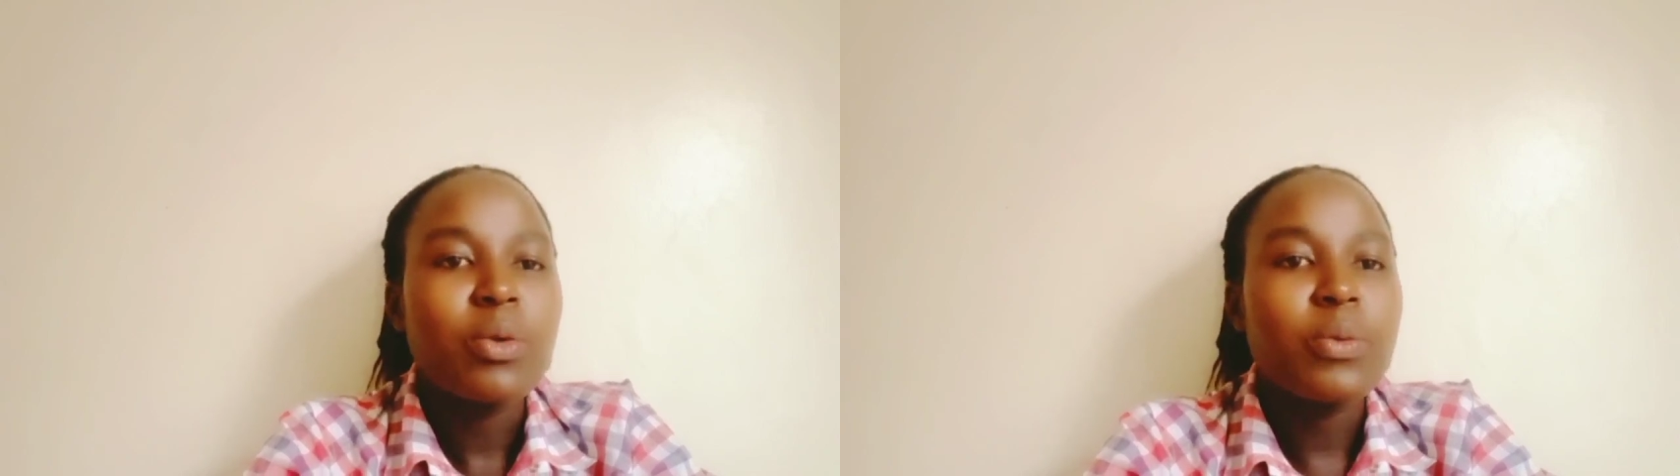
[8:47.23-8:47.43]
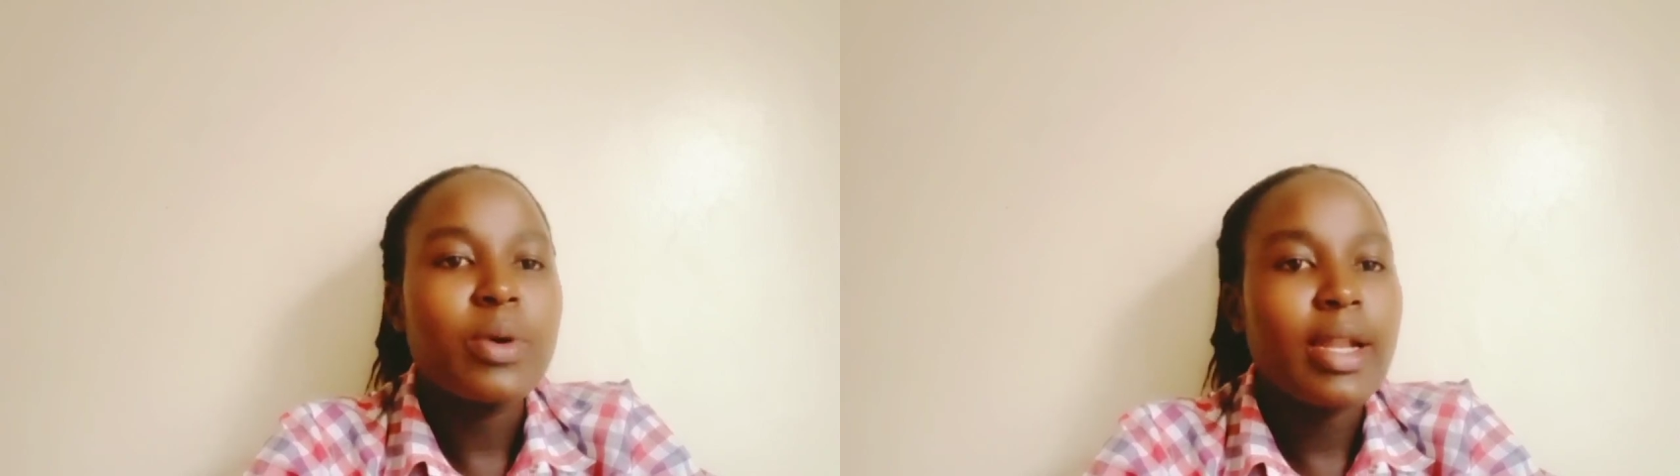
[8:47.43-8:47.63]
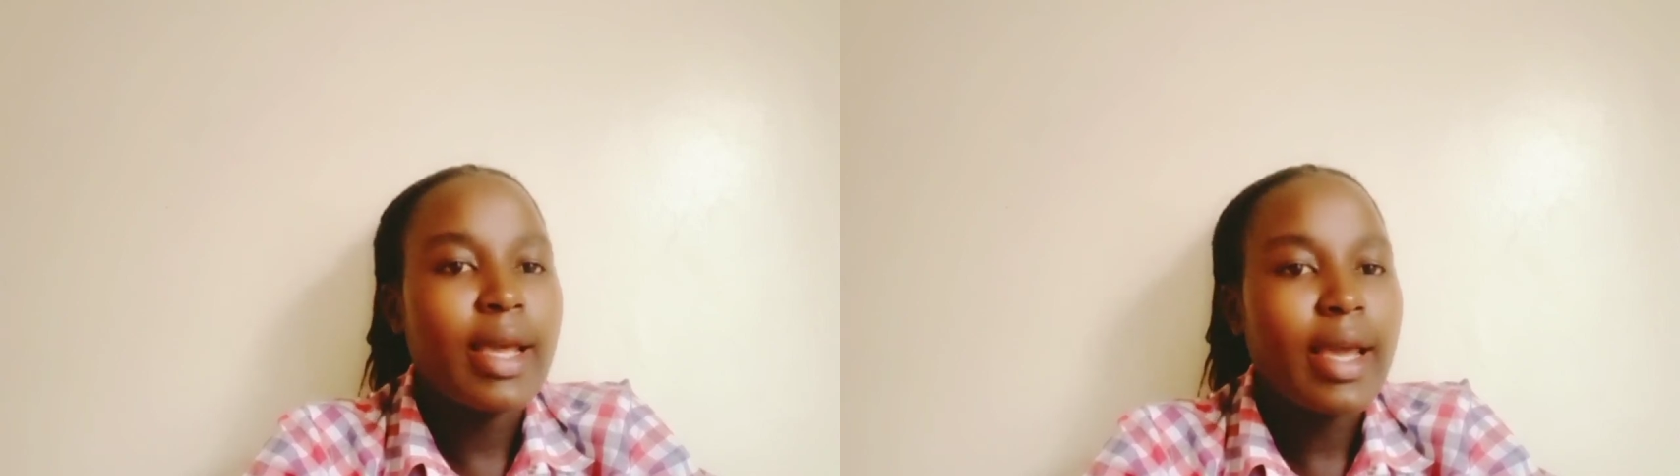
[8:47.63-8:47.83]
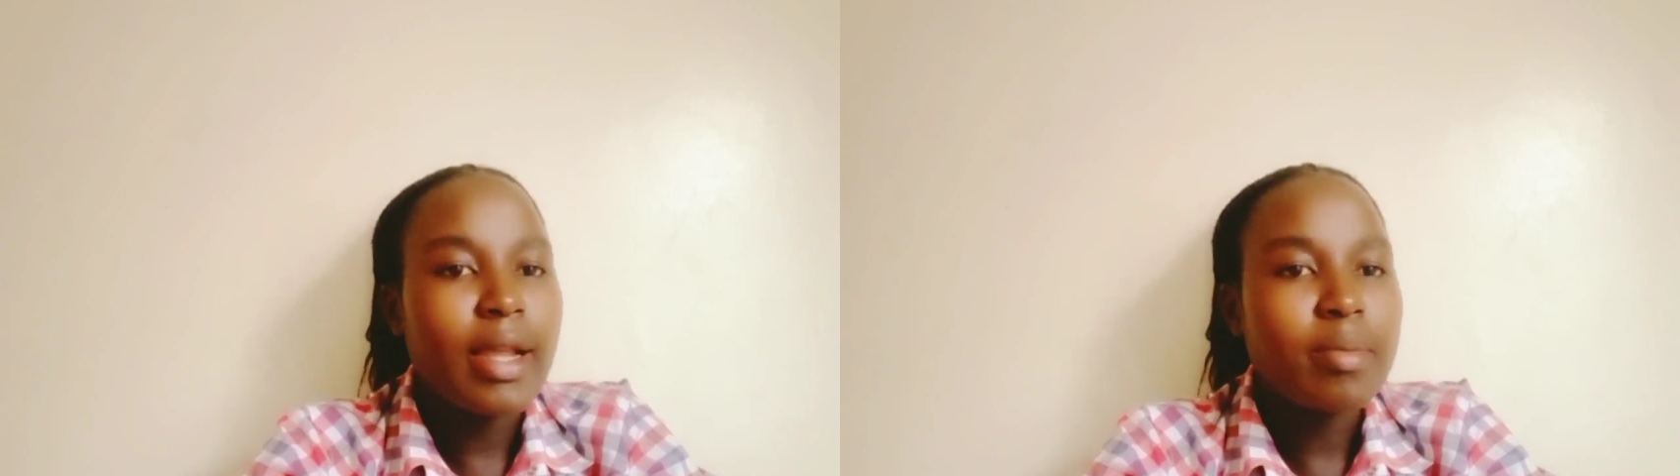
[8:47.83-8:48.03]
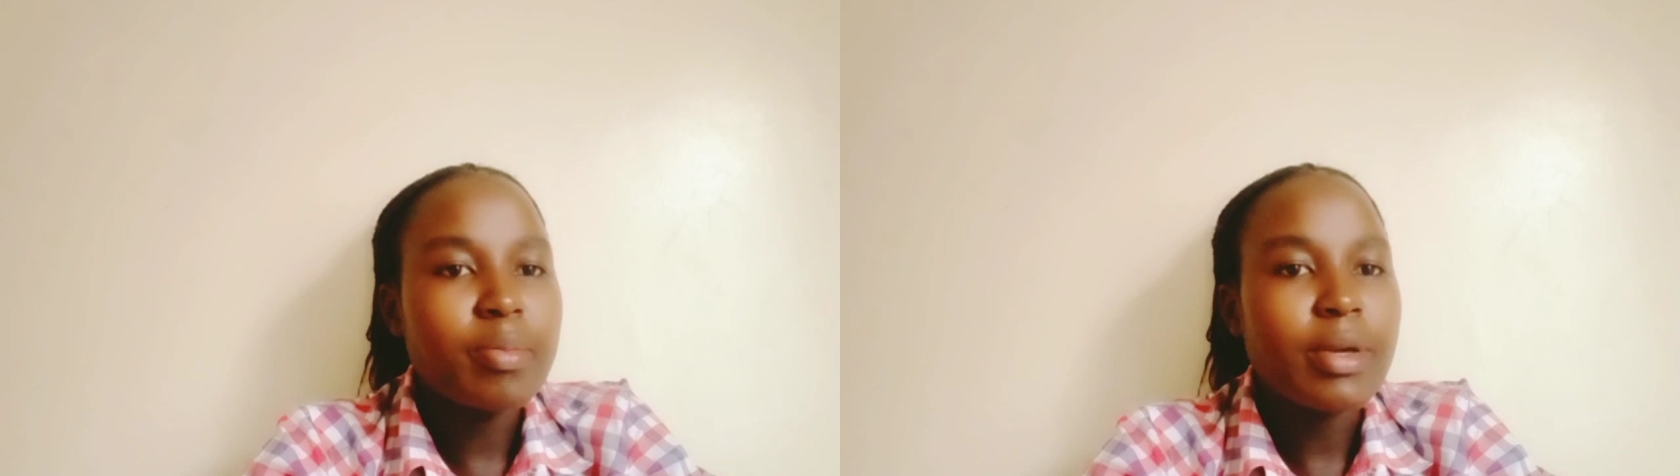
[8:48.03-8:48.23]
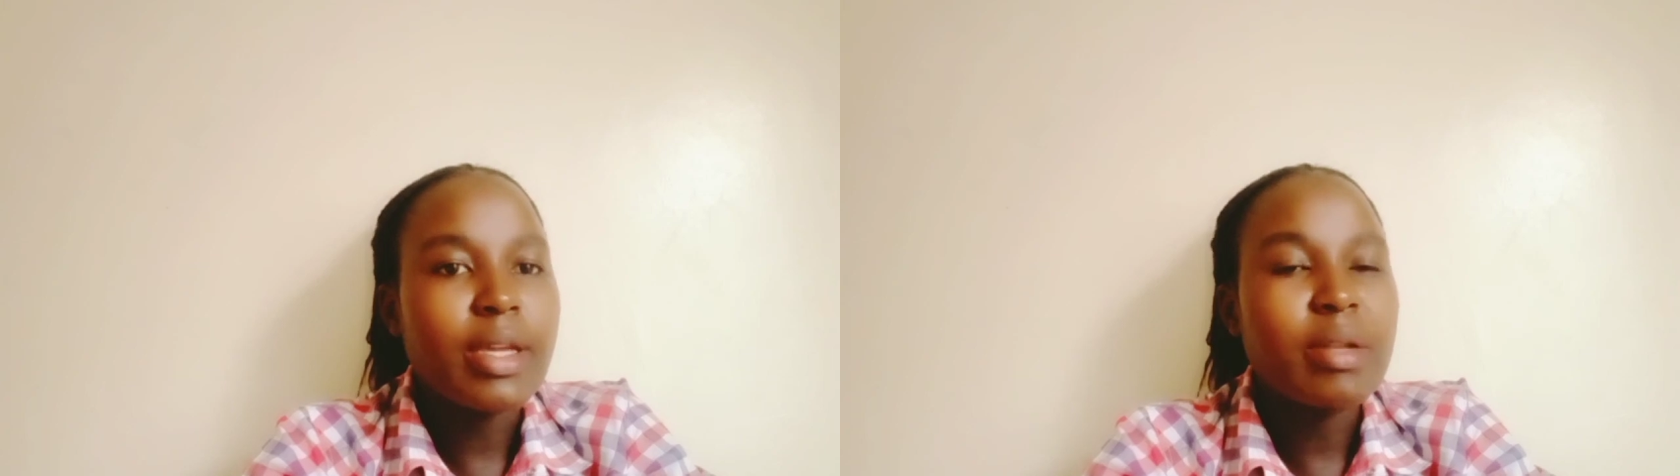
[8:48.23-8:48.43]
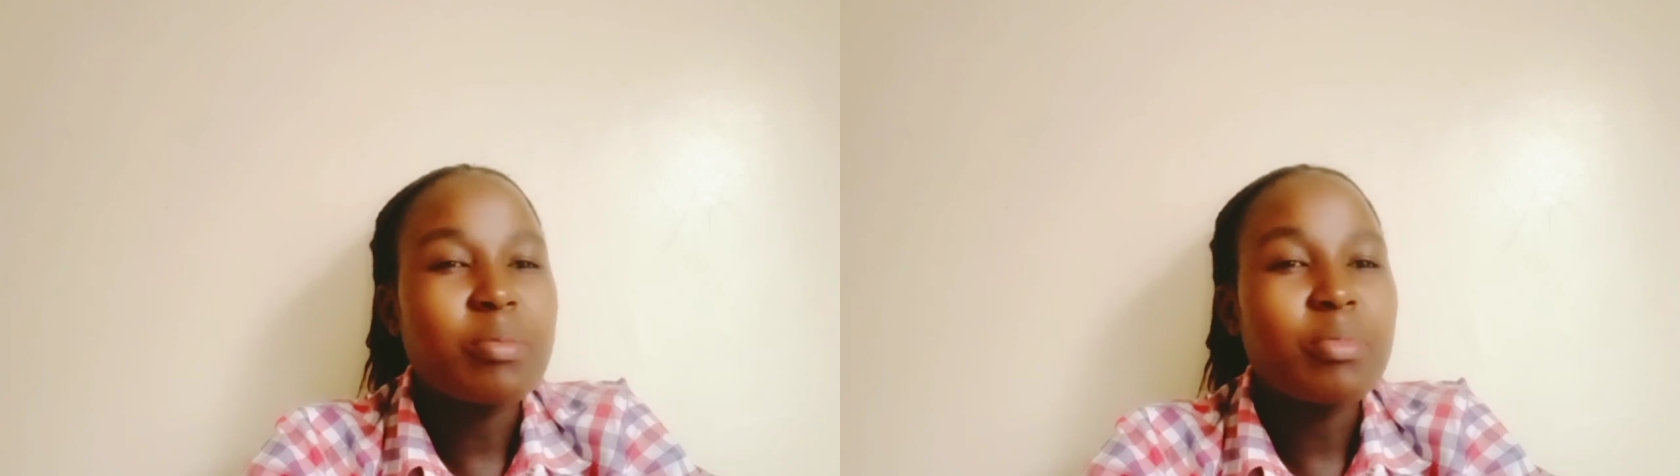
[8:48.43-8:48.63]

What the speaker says: will help in